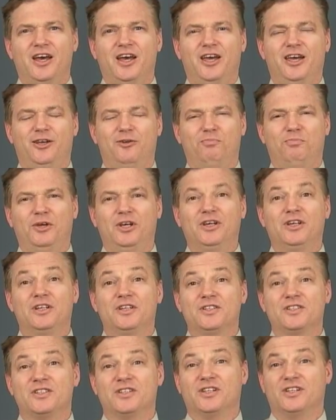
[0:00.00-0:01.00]
In big
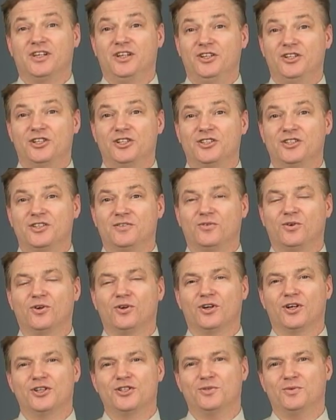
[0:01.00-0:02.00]
installations, of
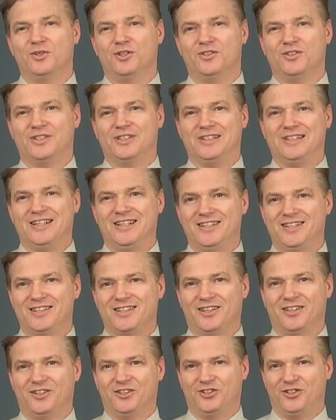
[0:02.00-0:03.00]
course, we use
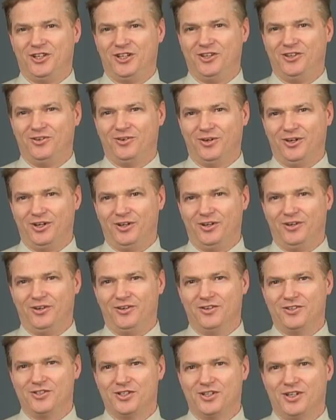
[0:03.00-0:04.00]
diesel
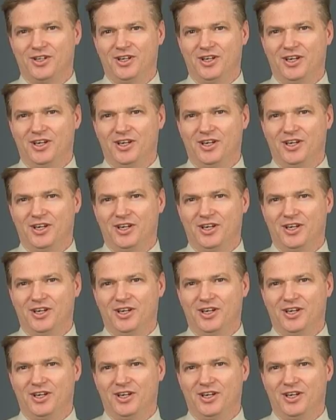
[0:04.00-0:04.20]
generators.